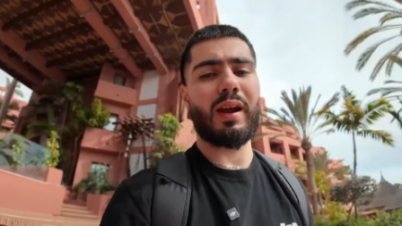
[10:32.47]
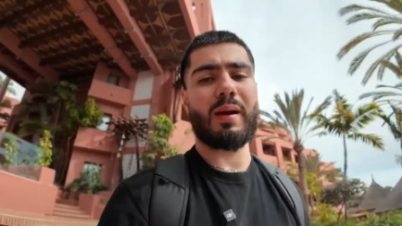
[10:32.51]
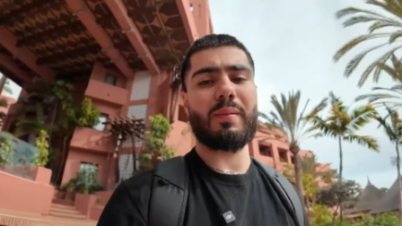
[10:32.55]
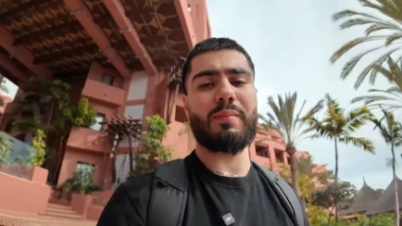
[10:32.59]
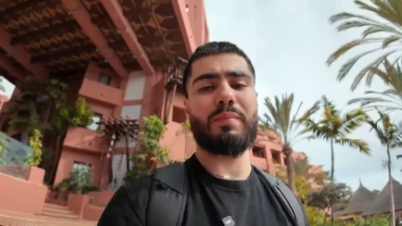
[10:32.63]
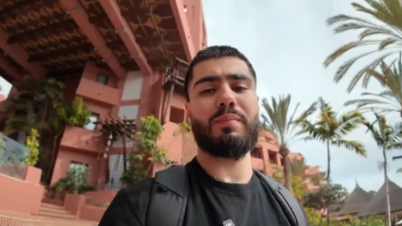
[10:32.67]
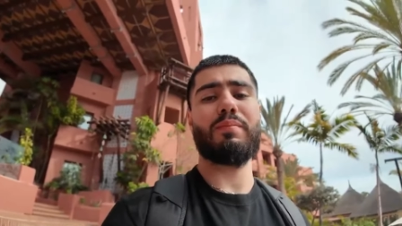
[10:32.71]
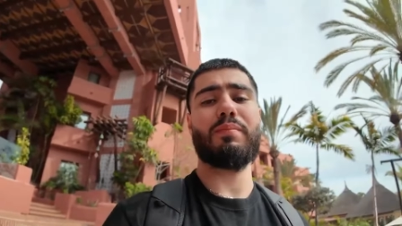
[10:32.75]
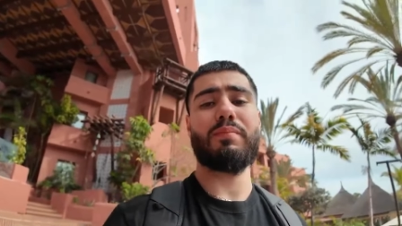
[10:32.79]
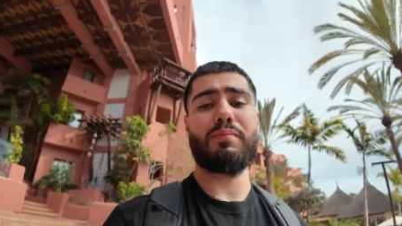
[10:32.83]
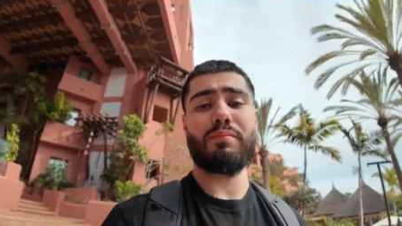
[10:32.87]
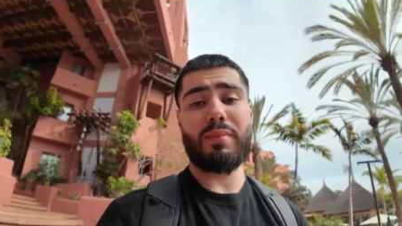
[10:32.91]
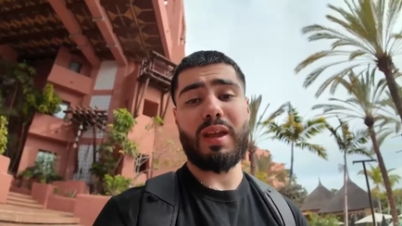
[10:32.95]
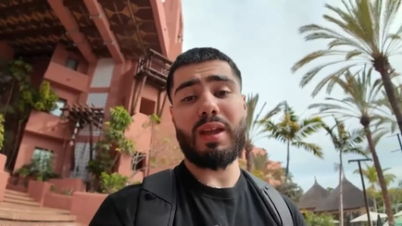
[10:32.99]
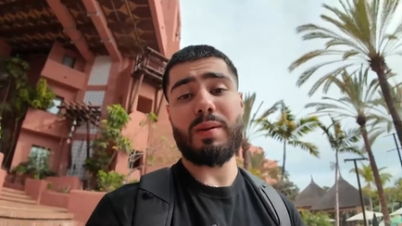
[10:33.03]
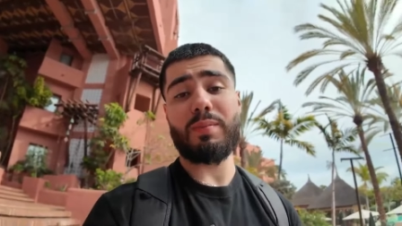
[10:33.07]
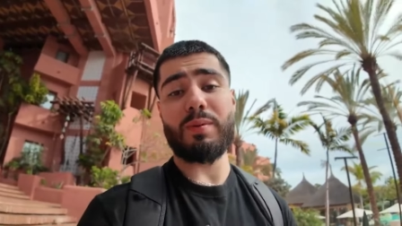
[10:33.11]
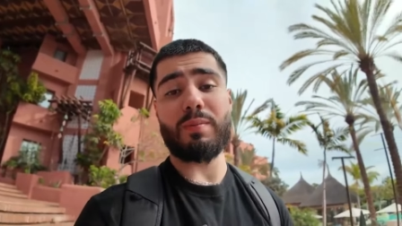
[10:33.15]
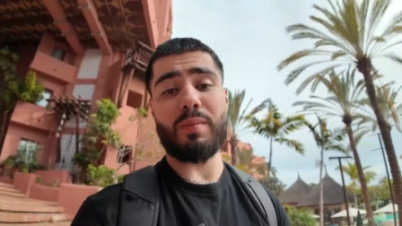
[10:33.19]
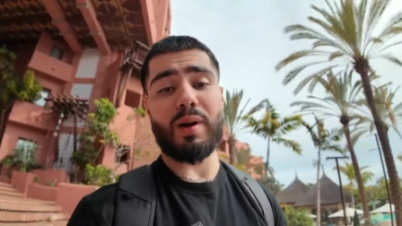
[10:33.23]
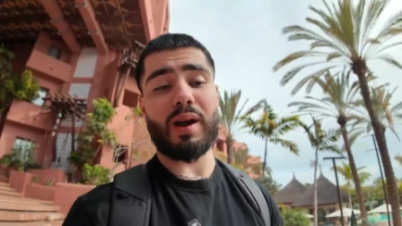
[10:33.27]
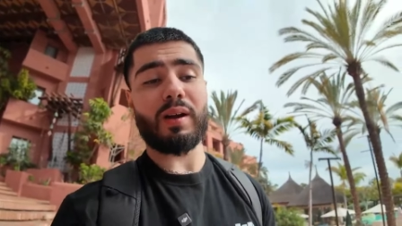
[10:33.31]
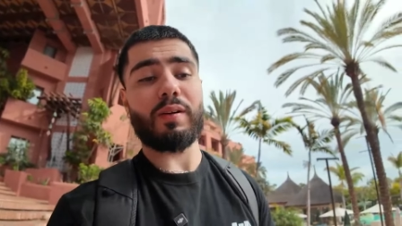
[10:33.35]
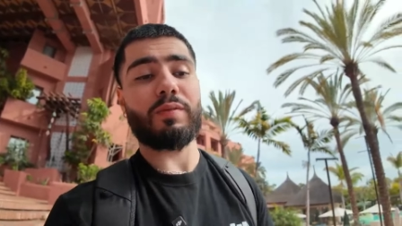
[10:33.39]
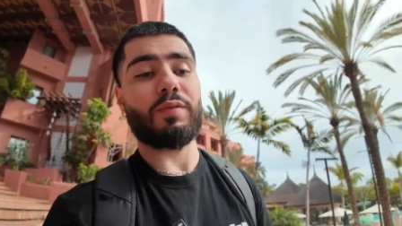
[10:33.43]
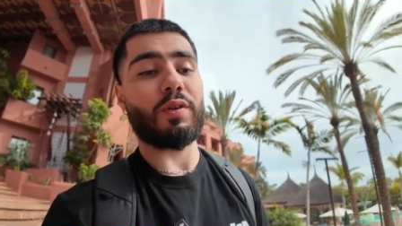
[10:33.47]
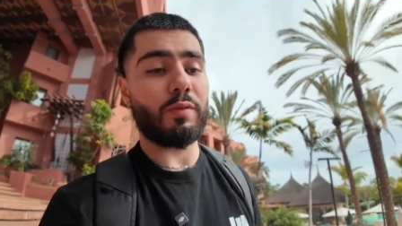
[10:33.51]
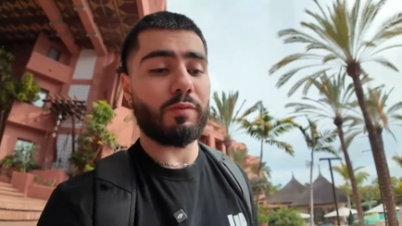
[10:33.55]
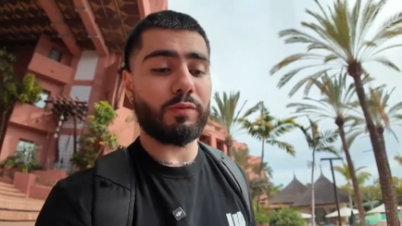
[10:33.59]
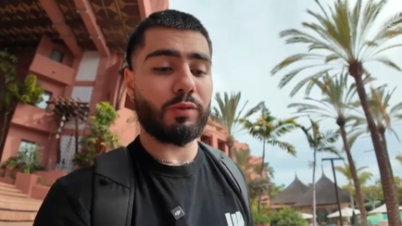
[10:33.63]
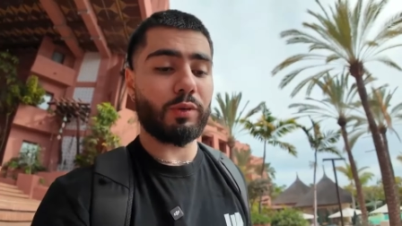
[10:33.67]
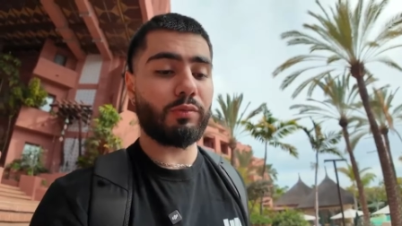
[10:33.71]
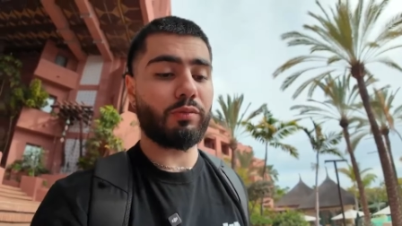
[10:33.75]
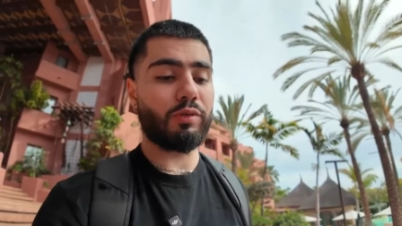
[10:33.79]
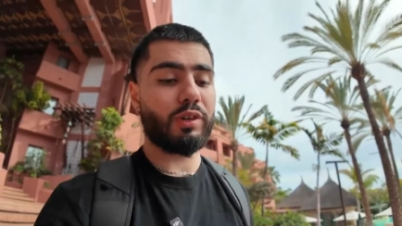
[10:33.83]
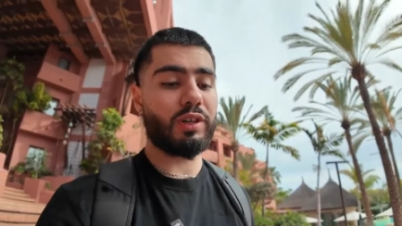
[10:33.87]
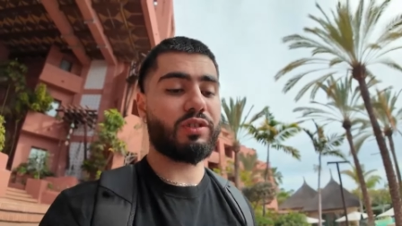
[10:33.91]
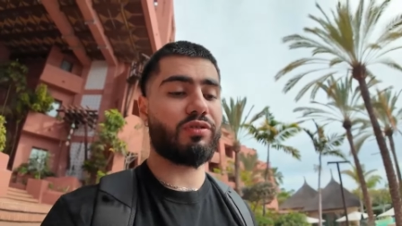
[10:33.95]
and um, maybe might have come
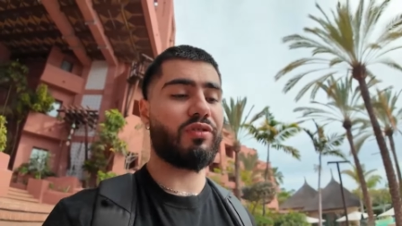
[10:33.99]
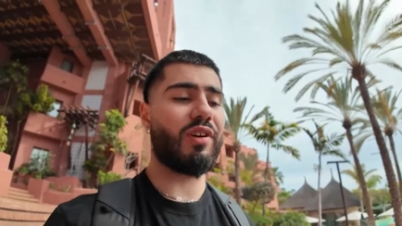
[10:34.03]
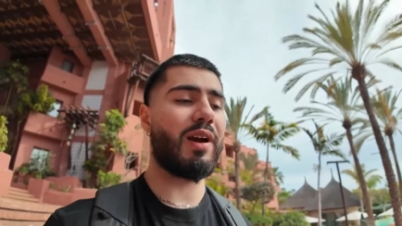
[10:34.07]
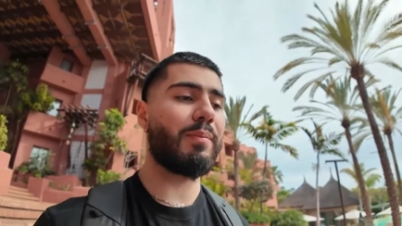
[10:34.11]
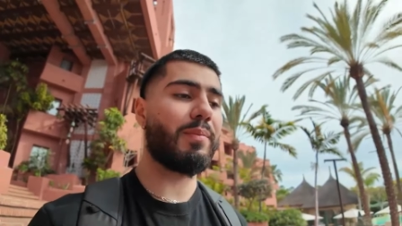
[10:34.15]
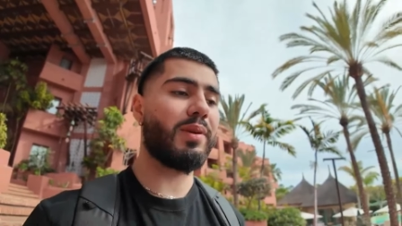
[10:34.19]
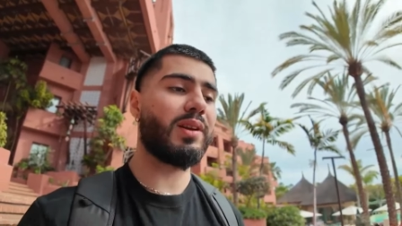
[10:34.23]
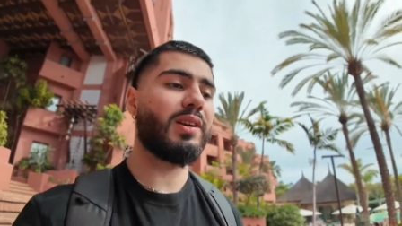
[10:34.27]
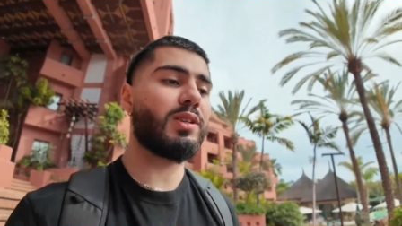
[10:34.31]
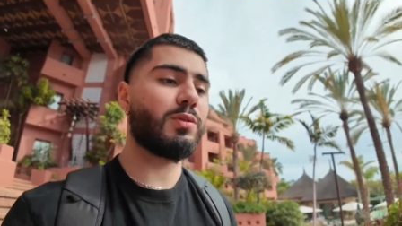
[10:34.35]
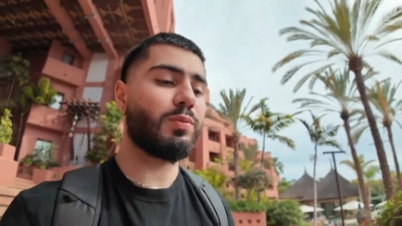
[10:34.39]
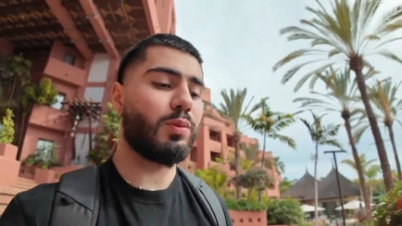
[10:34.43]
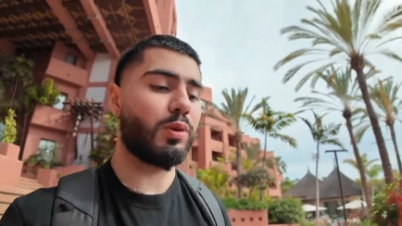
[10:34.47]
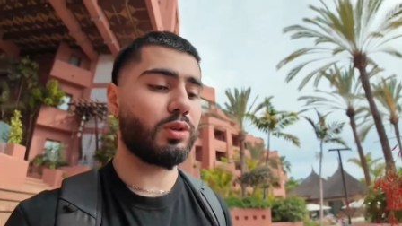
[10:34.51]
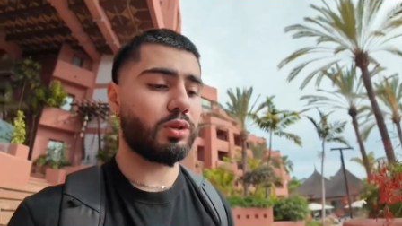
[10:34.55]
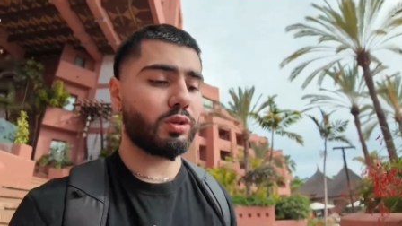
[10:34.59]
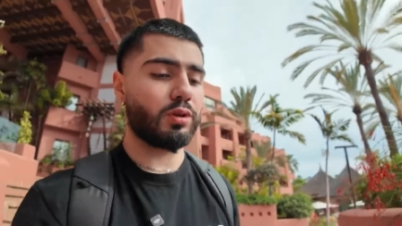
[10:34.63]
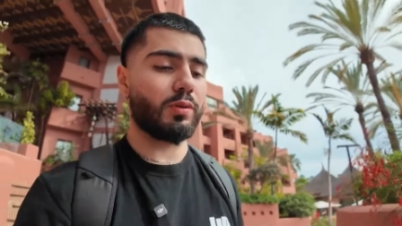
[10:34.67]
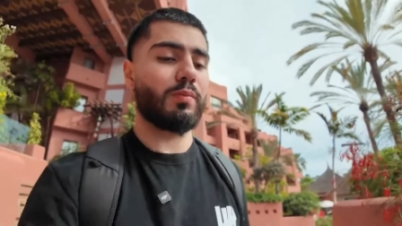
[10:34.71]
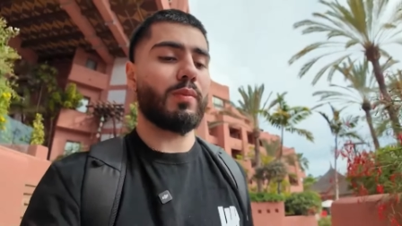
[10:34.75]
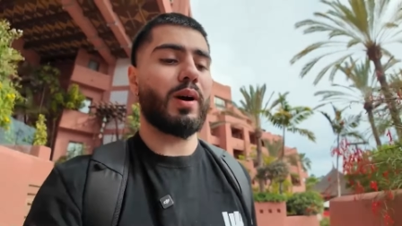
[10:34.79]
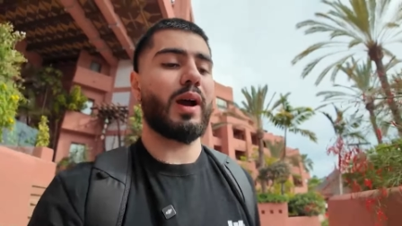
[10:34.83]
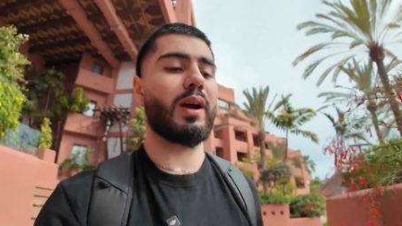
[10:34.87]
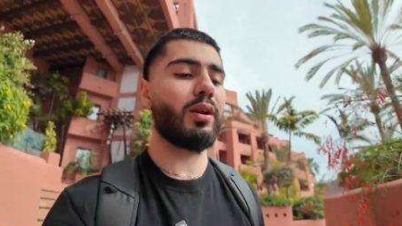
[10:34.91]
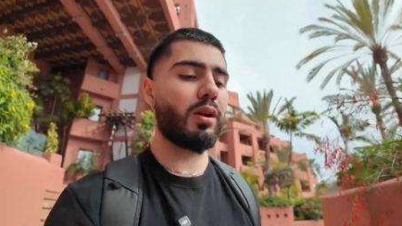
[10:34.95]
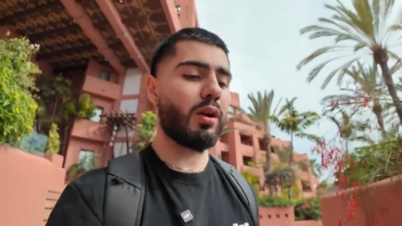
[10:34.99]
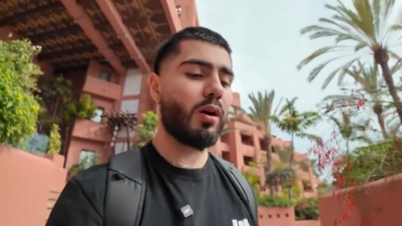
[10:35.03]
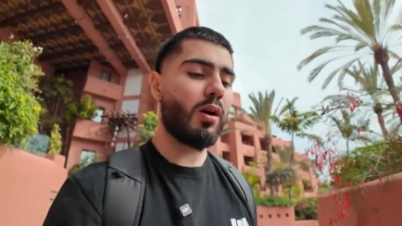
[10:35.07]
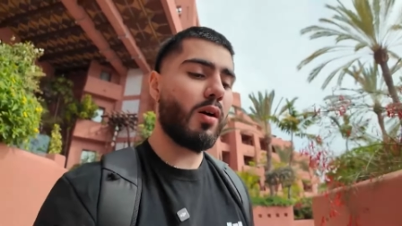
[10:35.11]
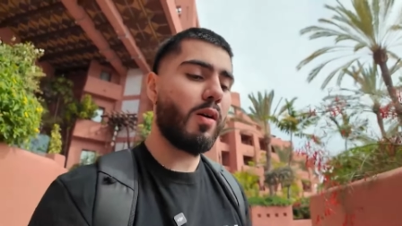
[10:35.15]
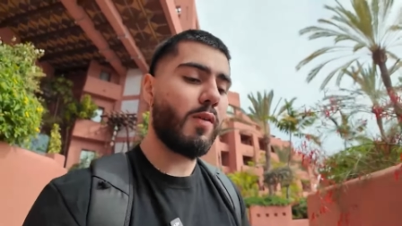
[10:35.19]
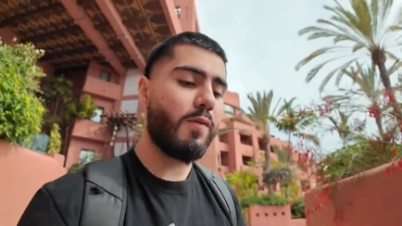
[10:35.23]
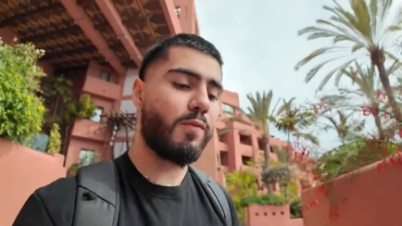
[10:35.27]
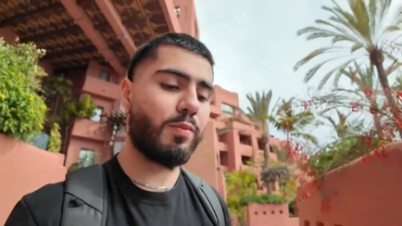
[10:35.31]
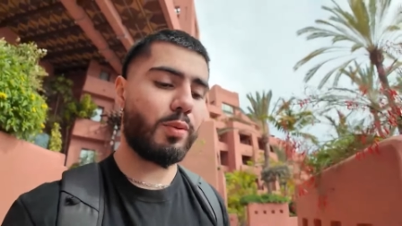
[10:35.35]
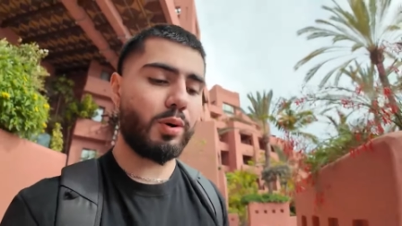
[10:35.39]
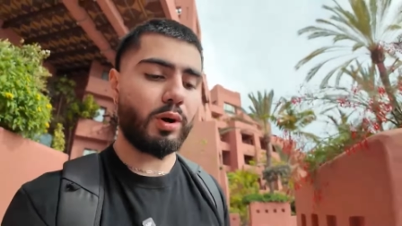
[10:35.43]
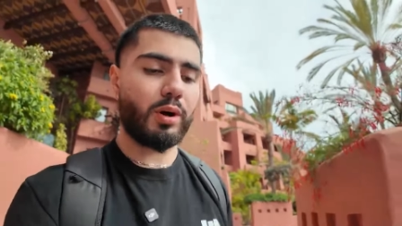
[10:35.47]
from rich families, but some might
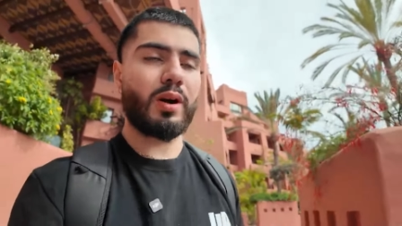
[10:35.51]
not have.